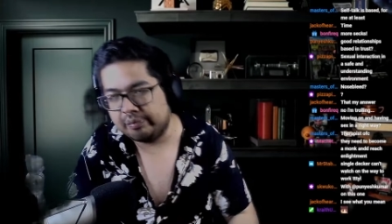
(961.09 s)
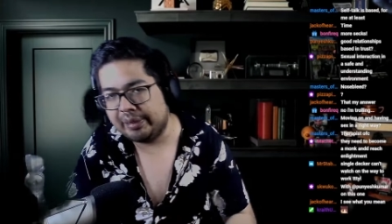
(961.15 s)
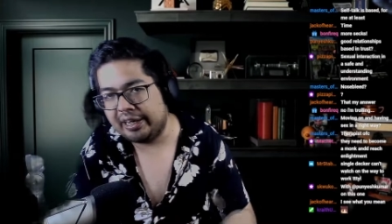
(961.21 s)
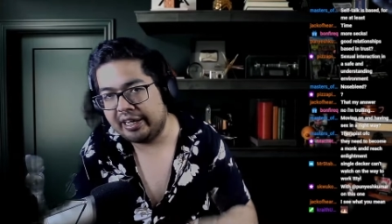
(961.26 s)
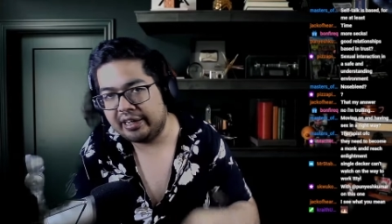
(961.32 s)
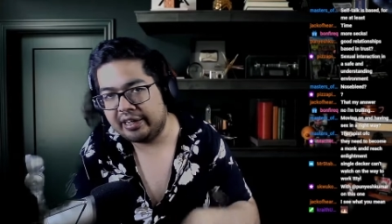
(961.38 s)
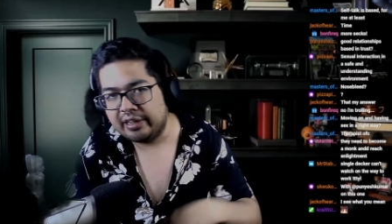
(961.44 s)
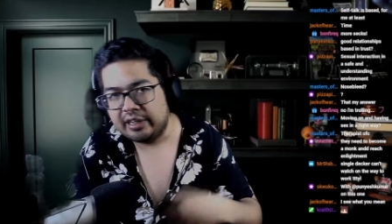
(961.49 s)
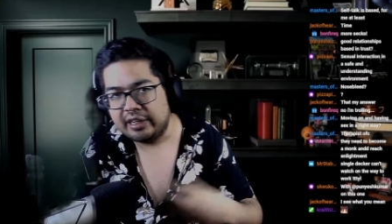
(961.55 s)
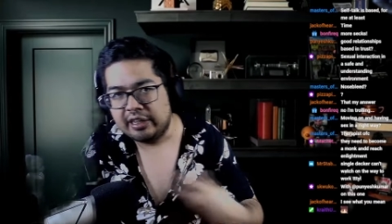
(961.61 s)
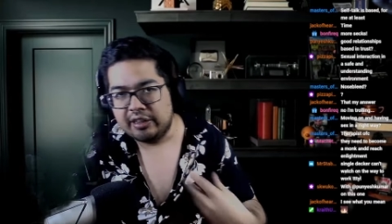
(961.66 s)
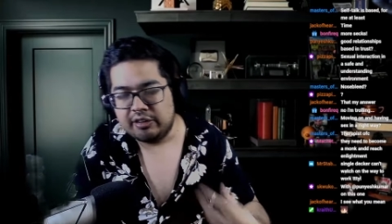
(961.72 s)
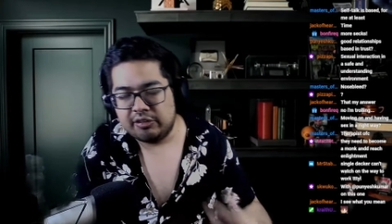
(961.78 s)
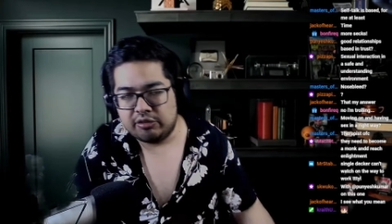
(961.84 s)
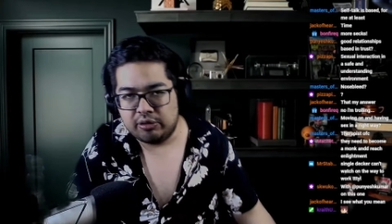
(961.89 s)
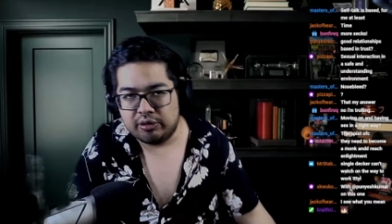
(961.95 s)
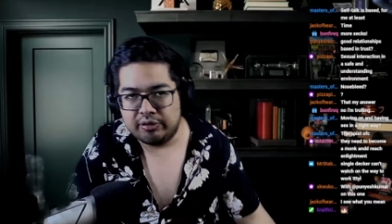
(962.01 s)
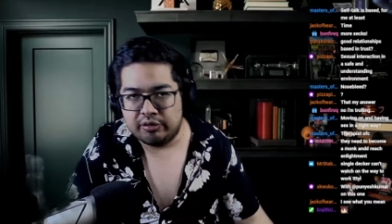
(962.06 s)
is bad,
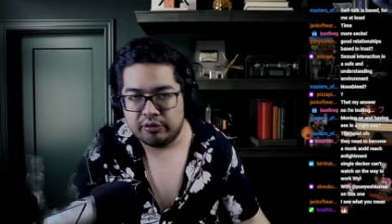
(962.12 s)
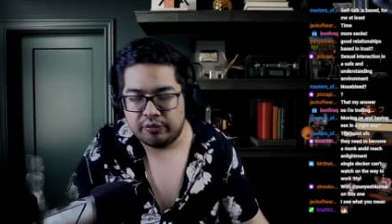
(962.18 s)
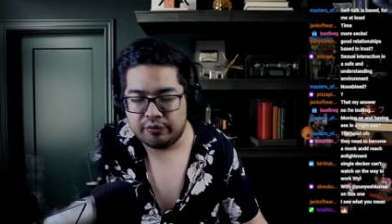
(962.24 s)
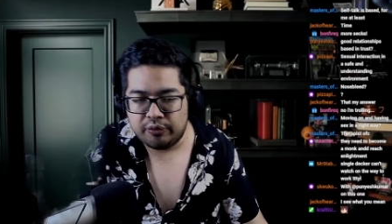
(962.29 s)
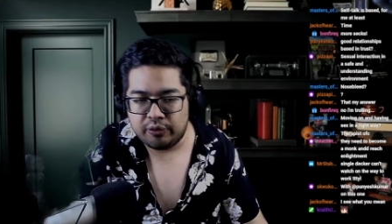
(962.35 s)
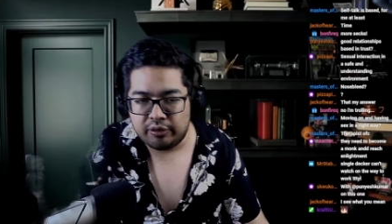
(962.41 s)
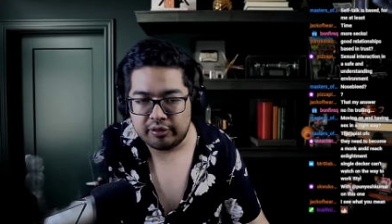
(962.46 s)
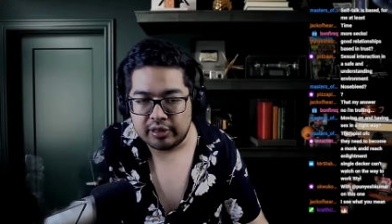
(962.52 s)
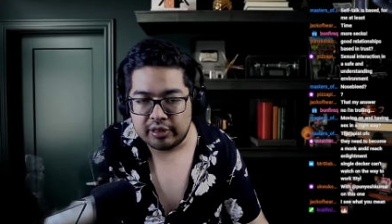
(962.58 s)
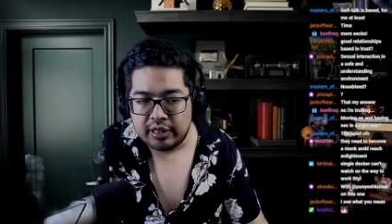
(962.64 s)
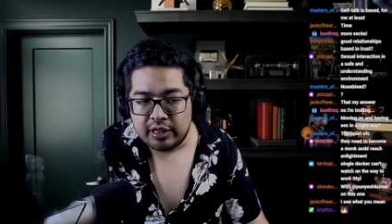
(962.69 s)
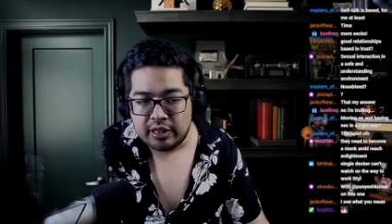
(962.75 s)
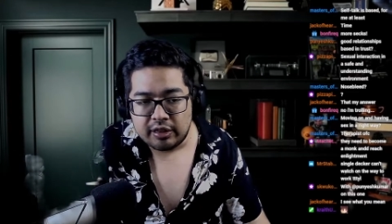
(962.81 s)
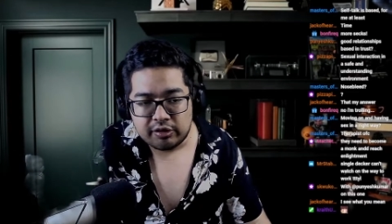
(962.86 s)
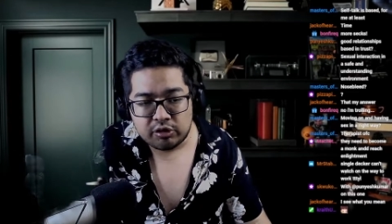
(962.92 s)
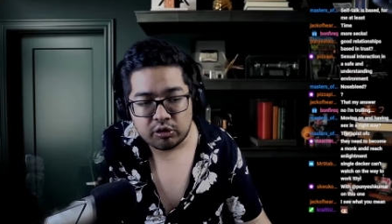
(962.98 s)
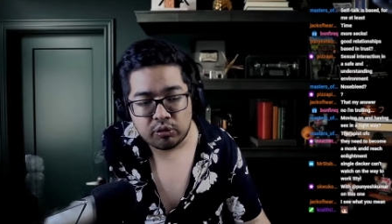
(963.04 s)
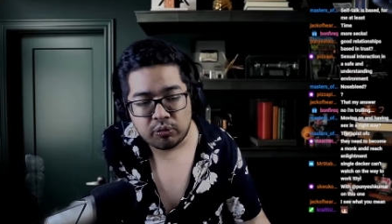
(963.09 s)
so on and so forth.
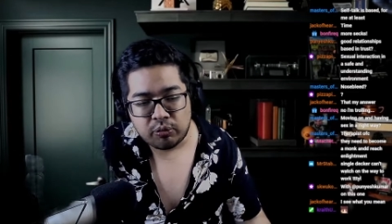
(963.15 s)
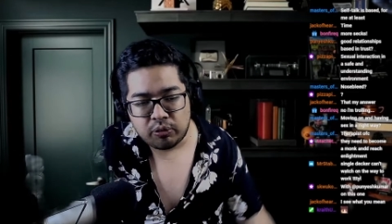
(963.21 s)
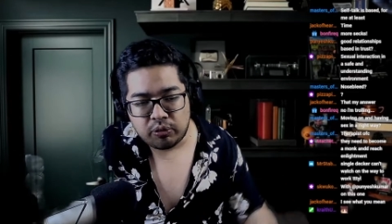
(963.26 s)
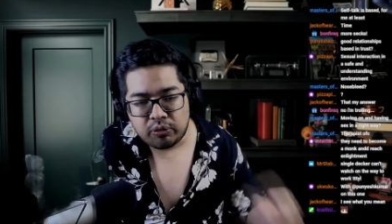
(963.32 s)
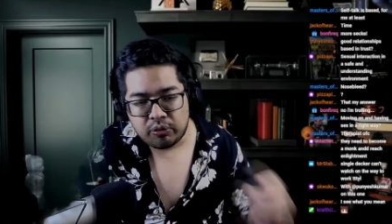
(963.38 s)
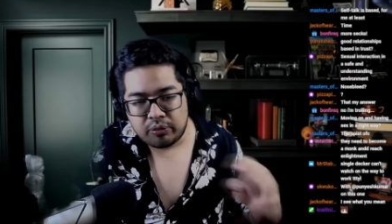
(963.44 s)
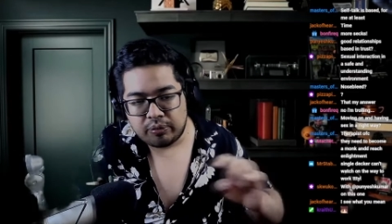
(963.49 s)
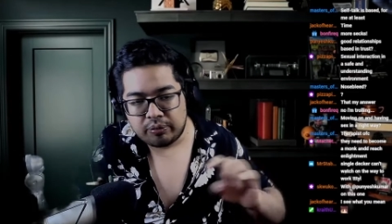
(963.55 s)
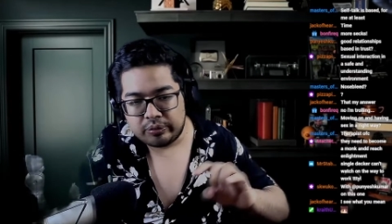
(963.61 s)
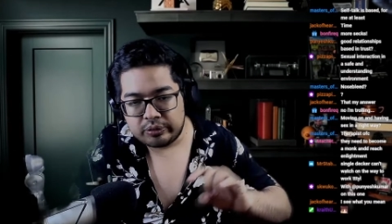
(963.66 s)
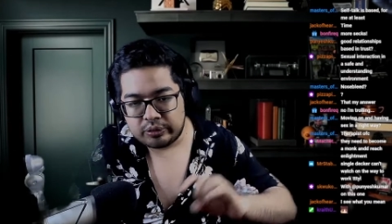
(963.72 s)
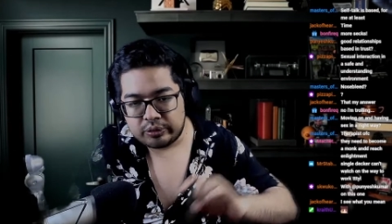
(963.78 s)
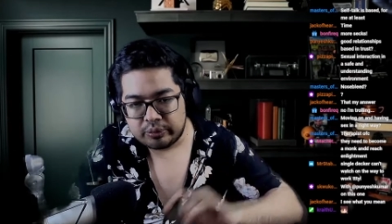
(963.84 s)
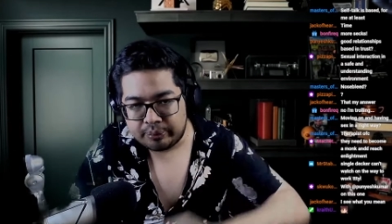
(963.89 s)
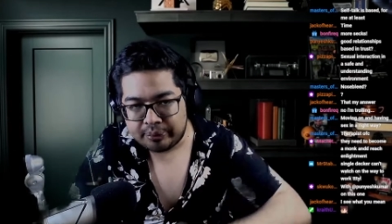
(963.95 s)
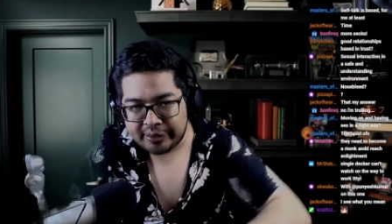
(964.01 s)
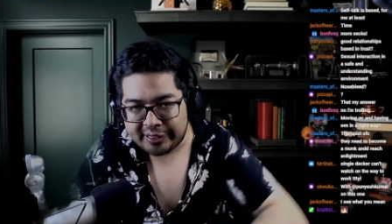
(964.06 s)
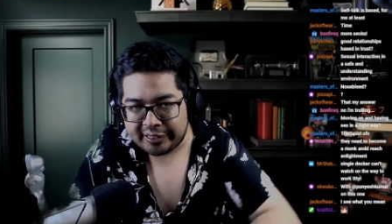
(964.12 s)
So
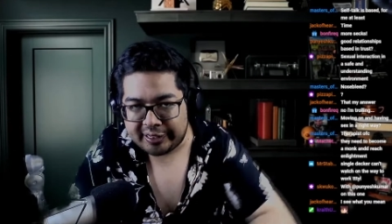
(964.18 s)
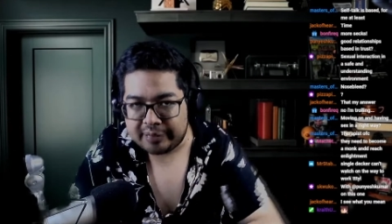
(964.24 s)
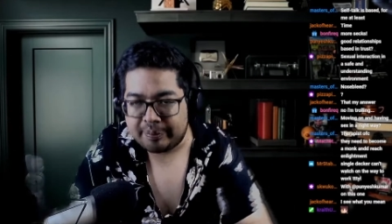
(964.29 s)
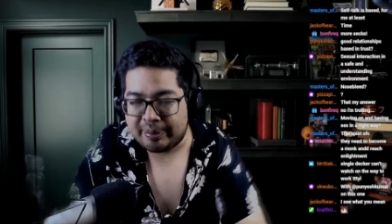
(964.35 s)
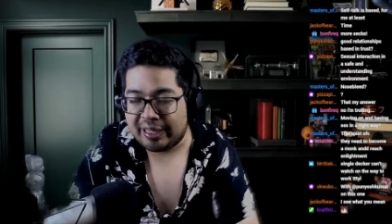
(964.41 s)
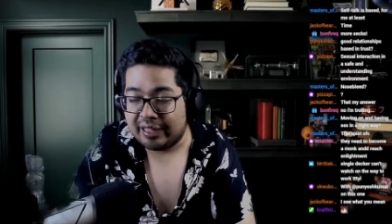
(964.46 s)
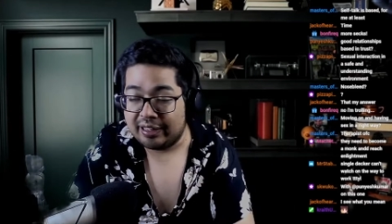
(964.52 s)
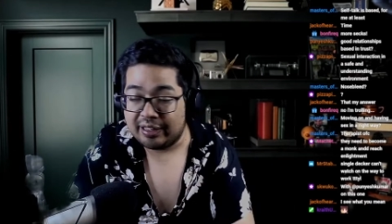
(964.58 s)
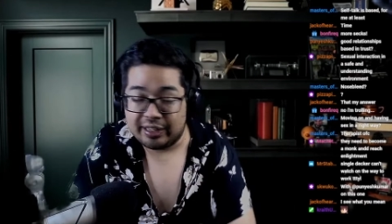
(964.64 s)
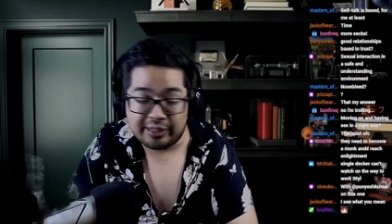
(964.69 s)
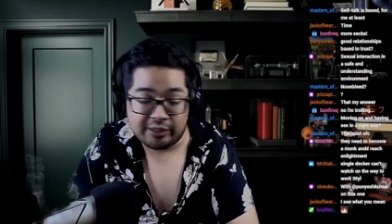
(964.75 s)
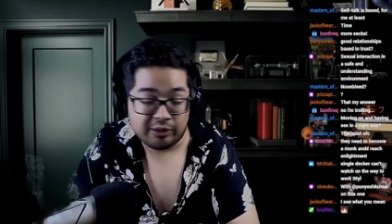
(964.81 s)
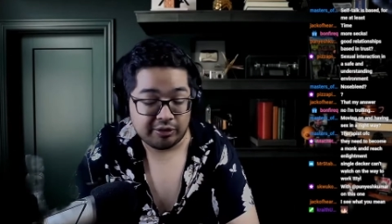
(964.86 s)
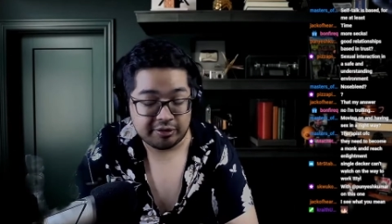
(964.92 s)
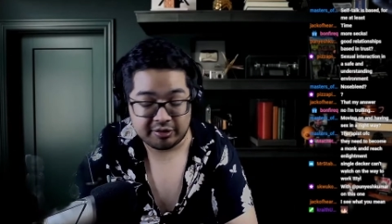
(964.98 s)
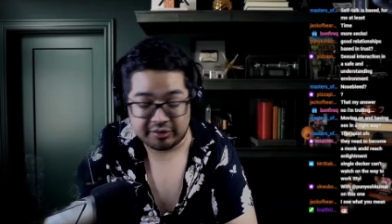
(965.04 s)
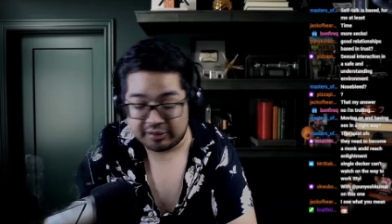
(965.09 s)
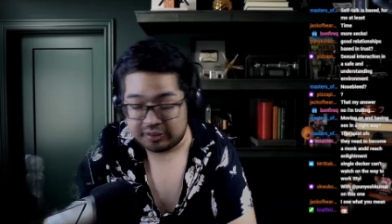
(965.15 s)
bringing it back, I
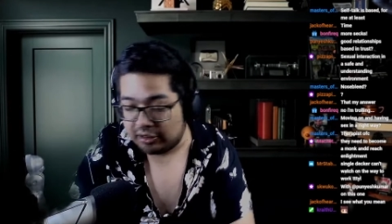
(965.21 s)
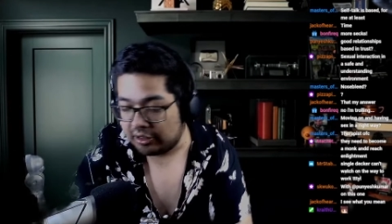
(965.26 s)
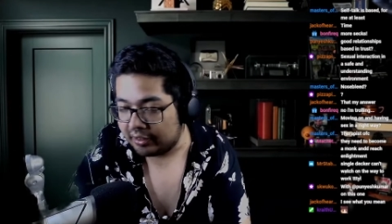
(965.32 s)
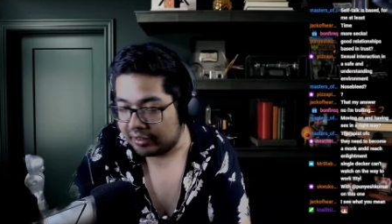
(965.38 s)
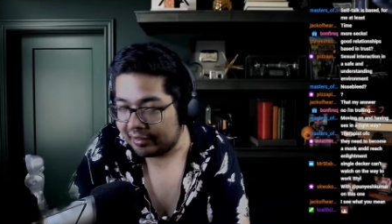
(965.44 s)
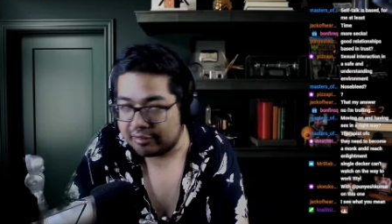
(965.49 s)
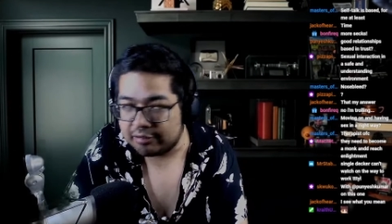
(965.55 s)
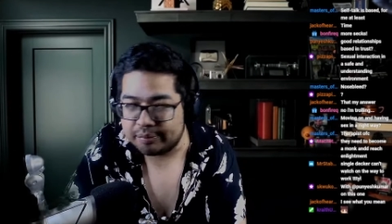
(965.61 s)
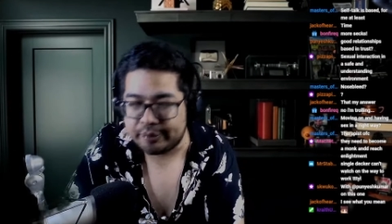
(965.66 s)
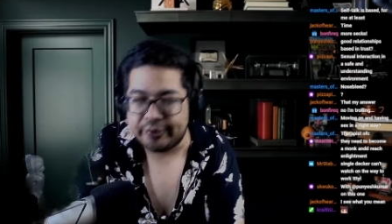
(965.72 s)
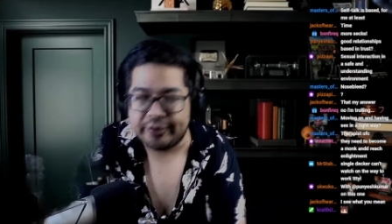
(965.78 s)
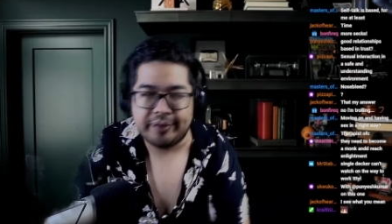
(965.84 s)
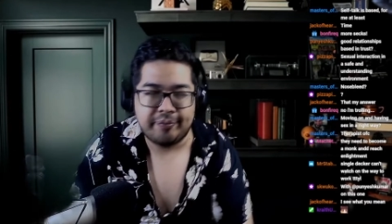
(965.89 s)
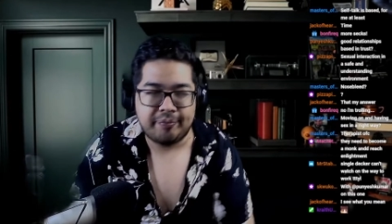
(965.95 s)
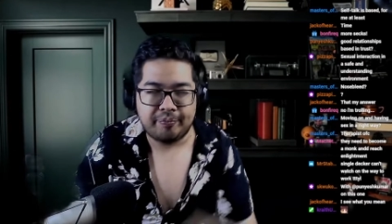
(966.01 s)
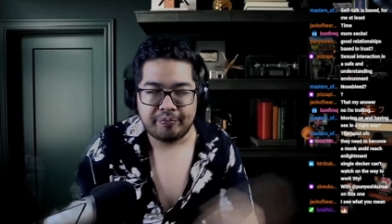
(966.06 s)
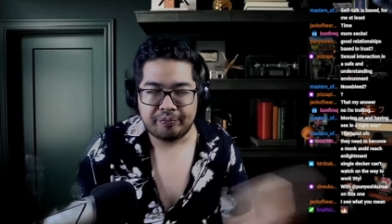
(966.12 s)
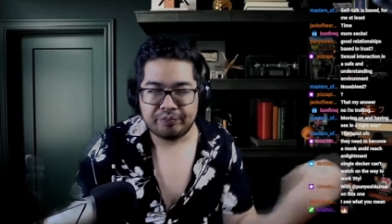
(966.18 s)
know this is a long ass point.